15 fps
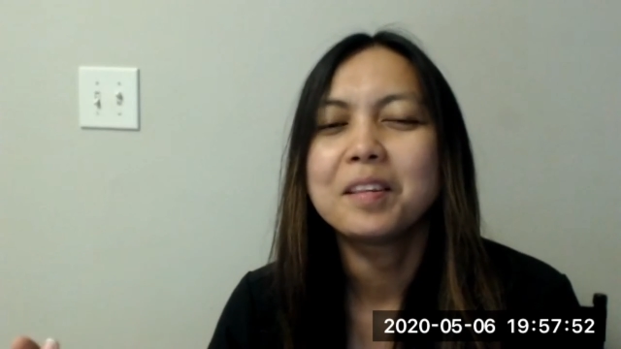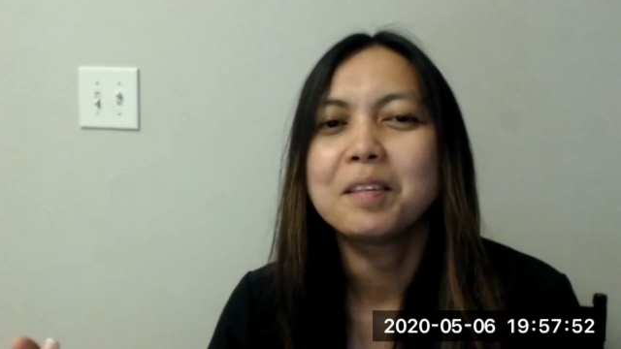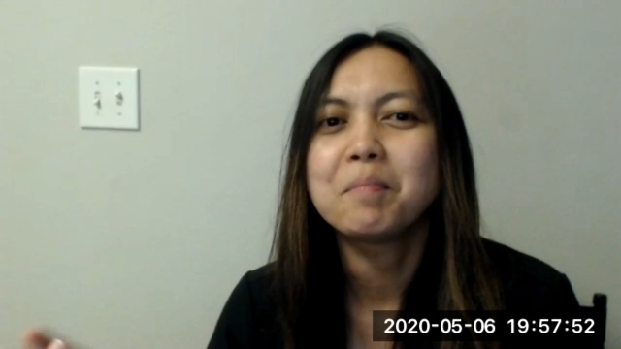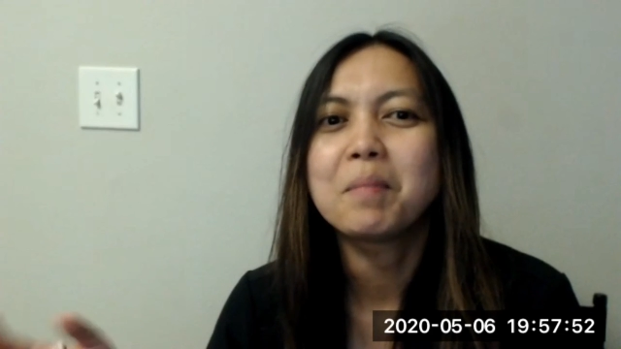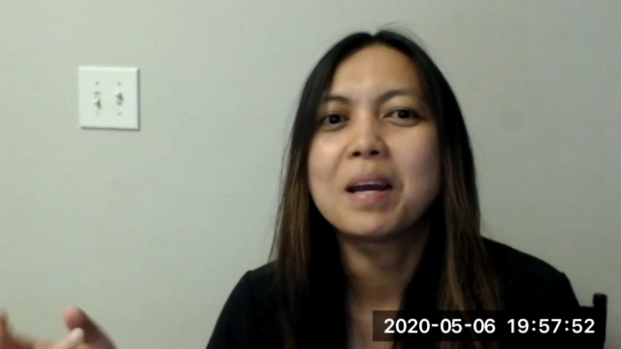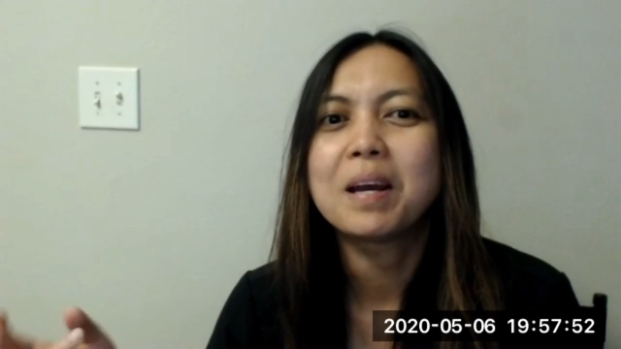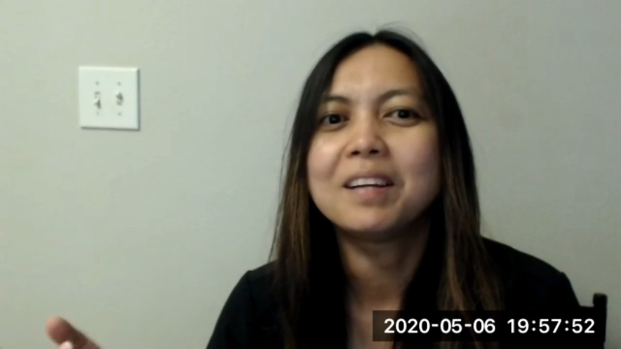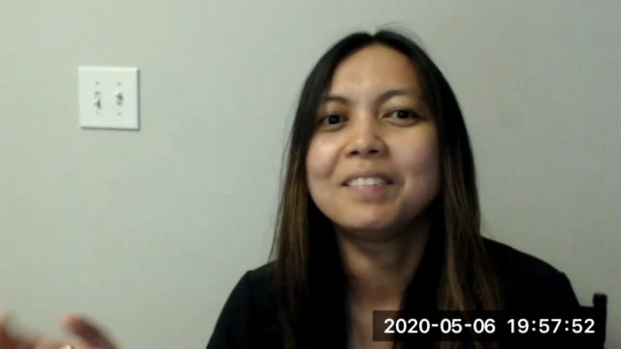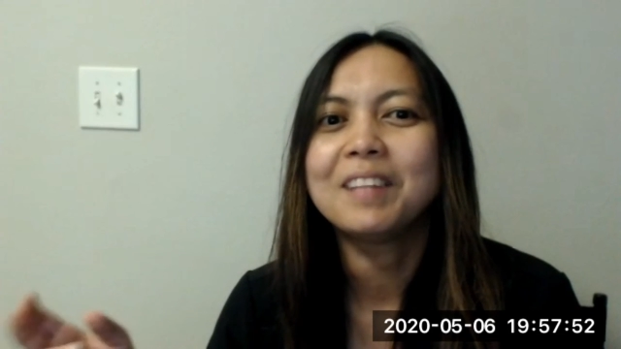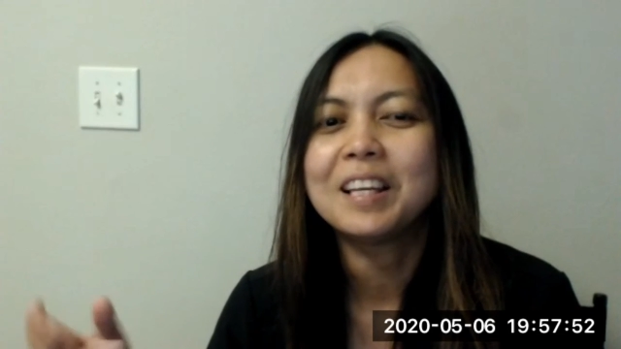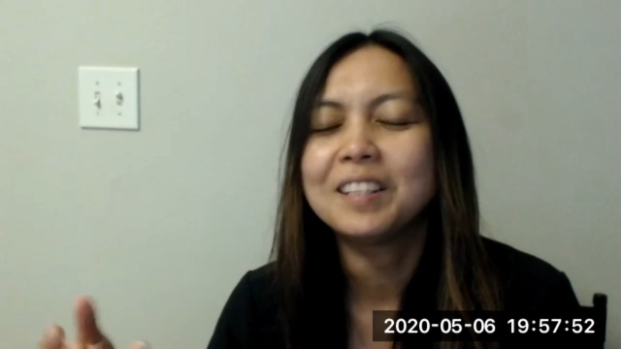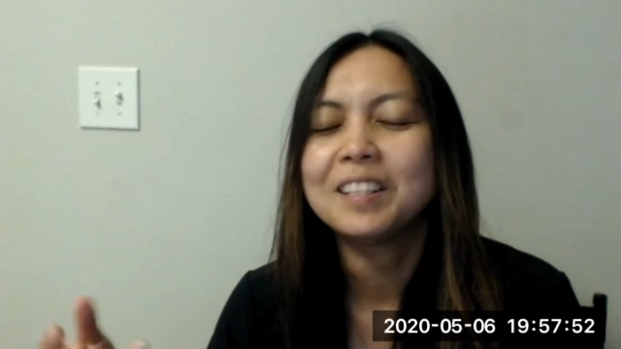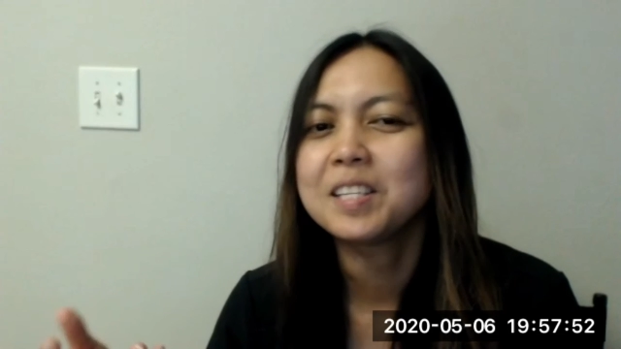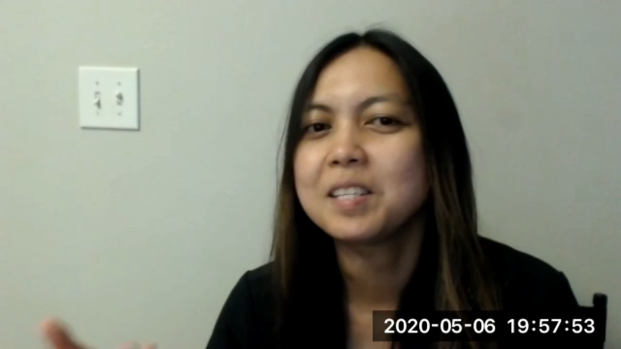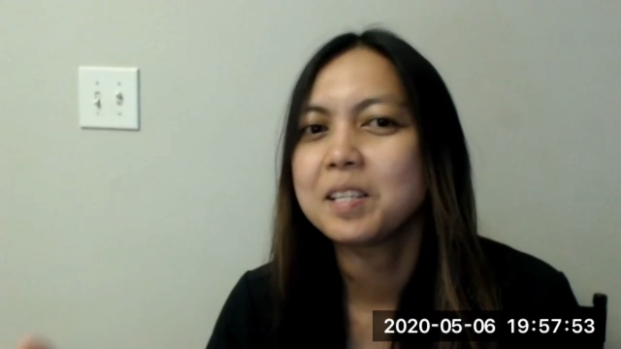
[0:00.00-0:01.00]
the math,
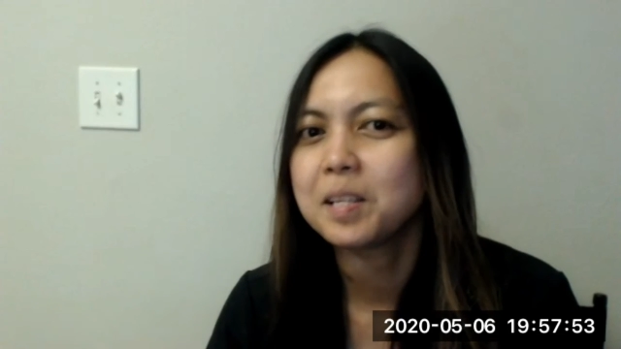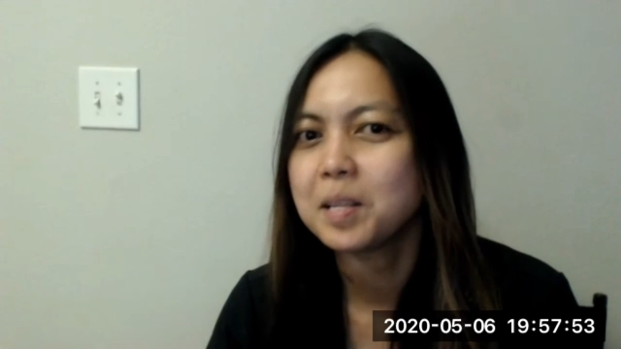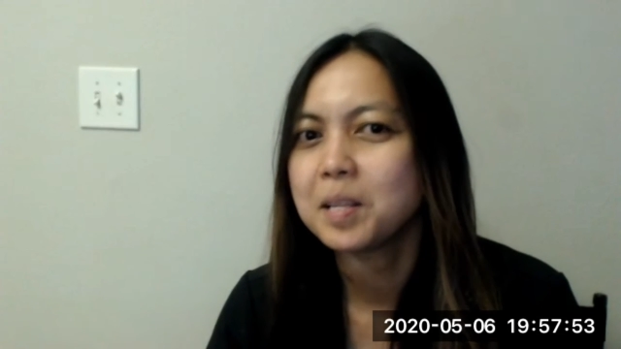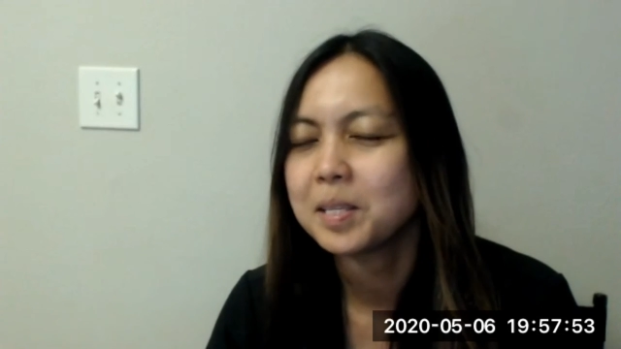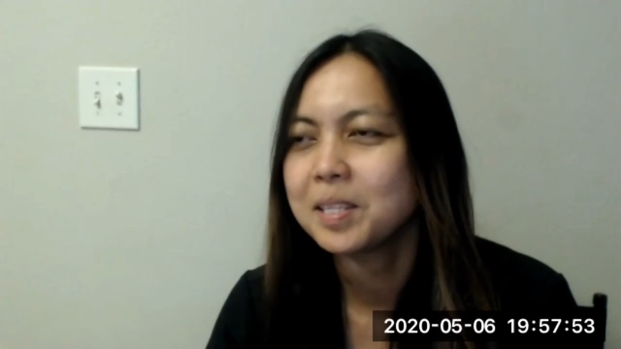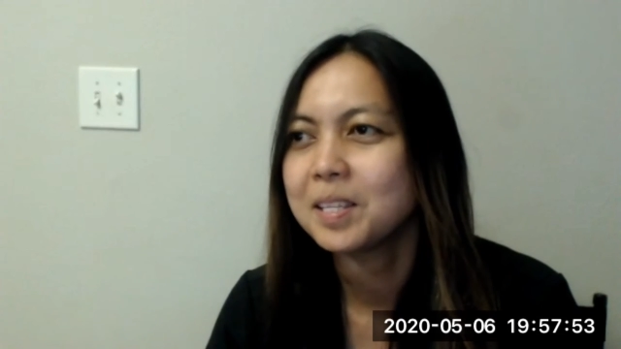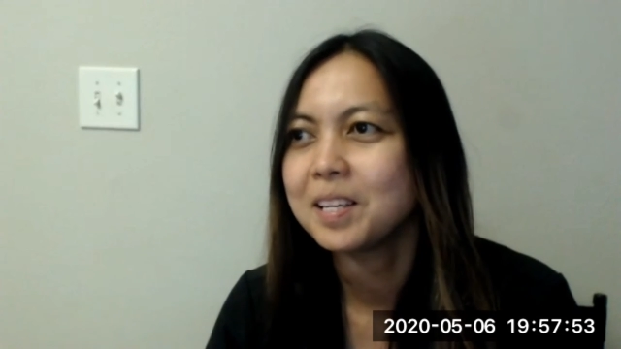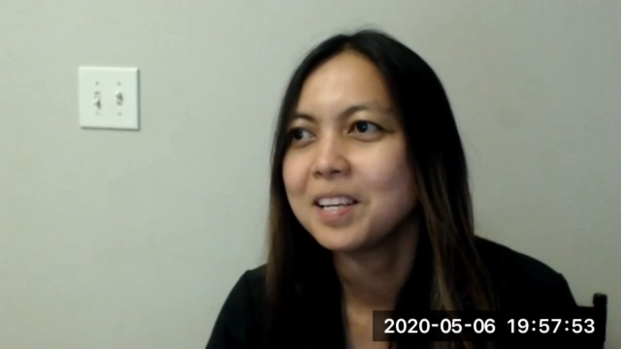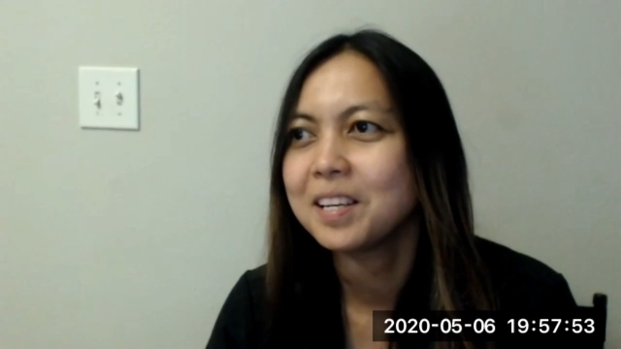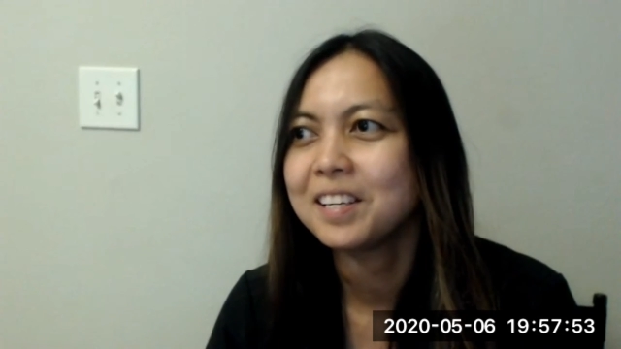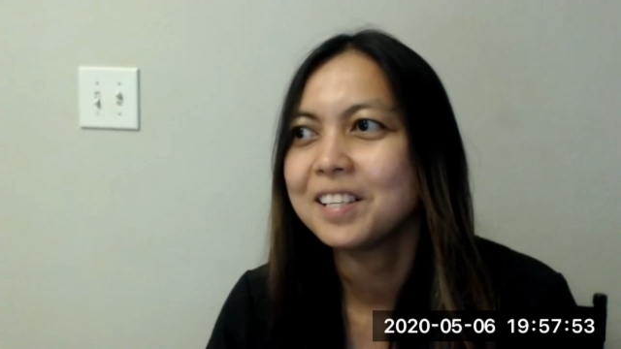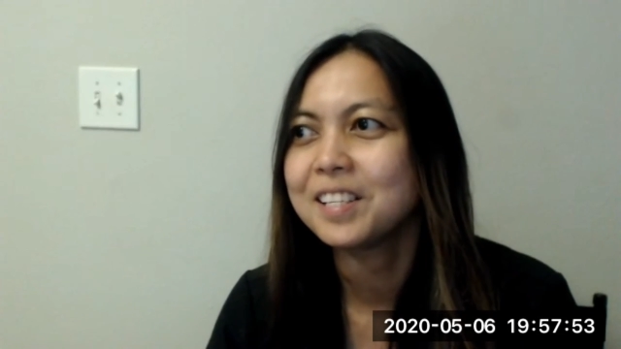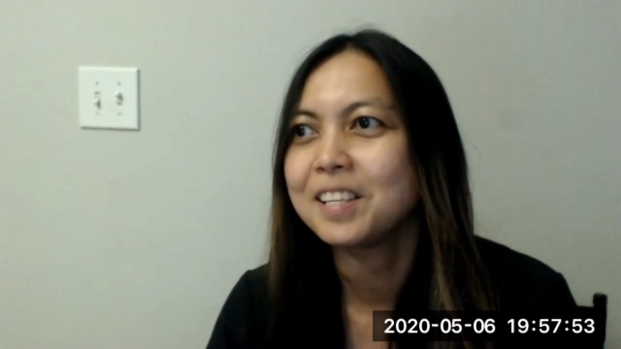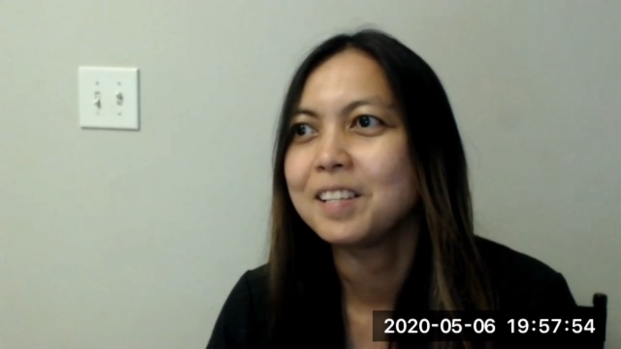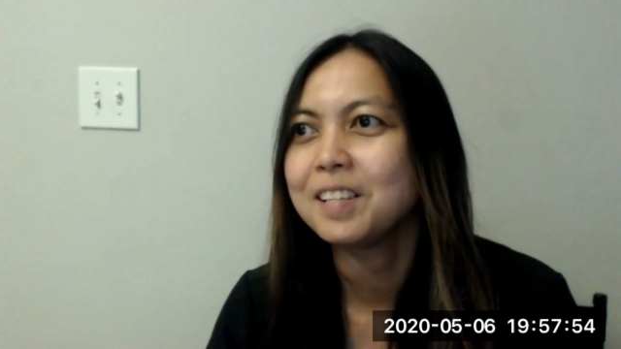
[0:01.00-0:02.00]
like the
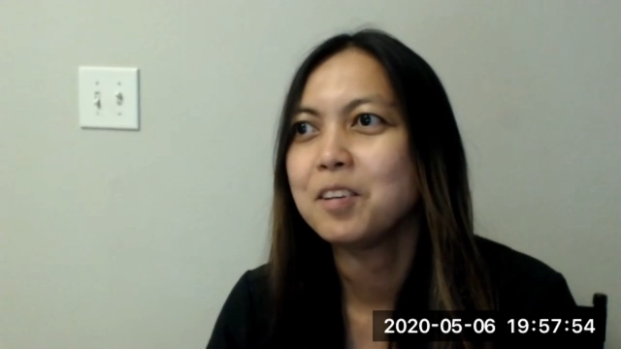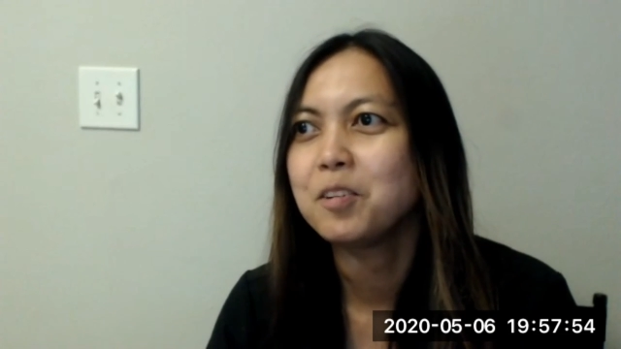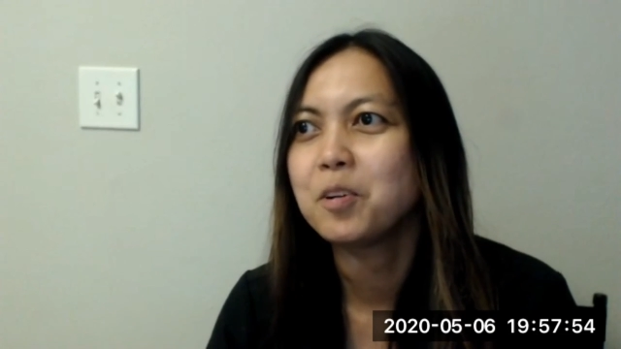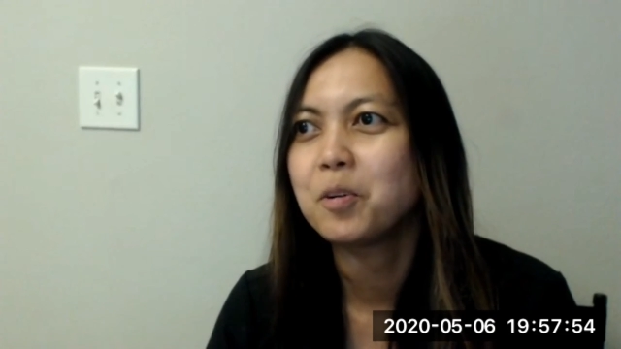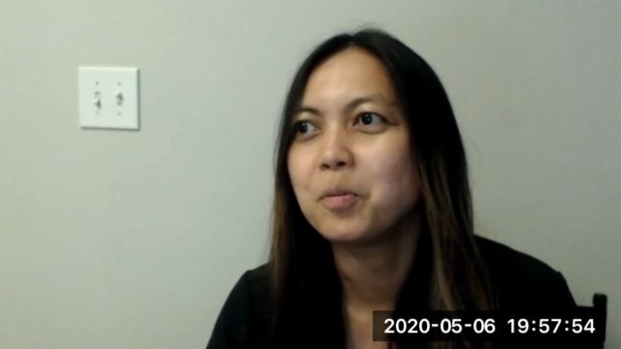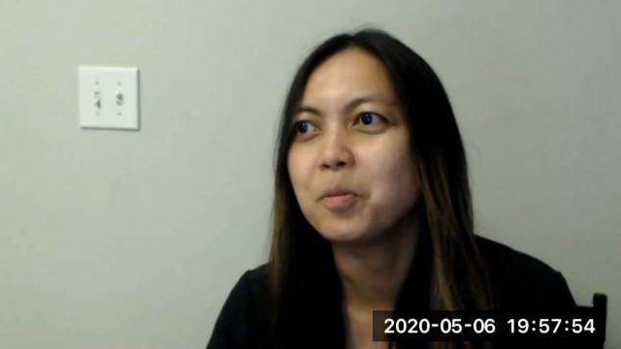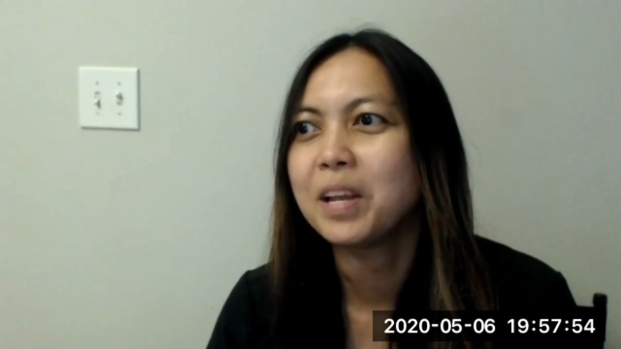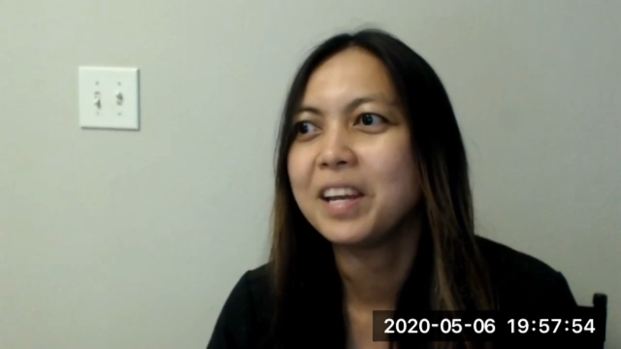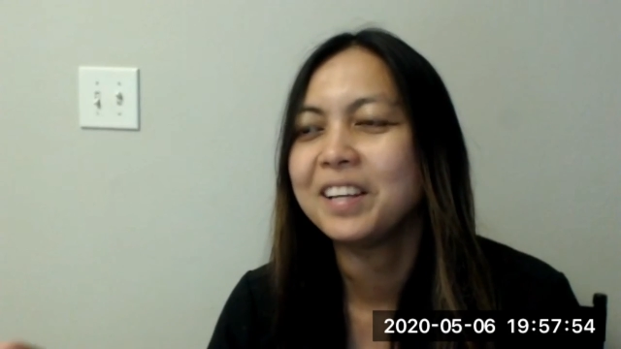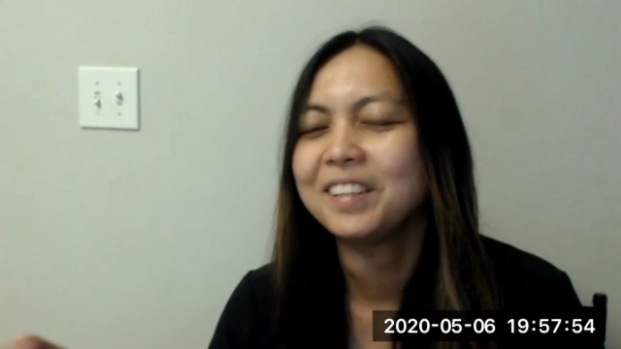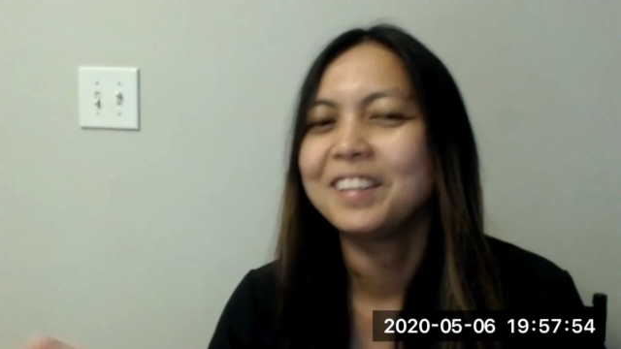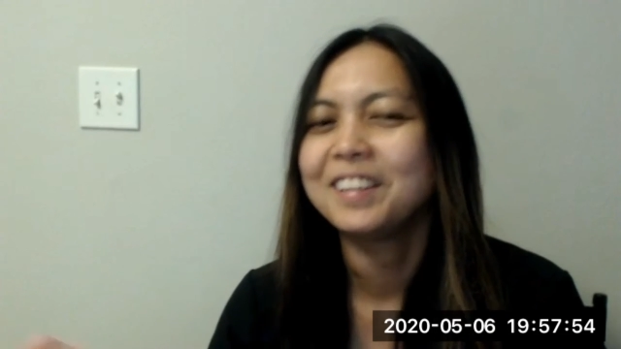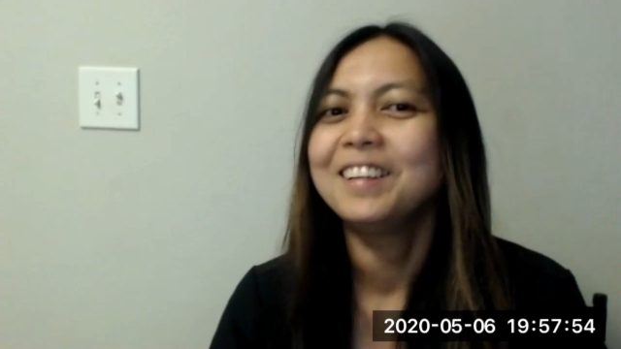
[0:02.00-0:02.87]
statistics, and you don't like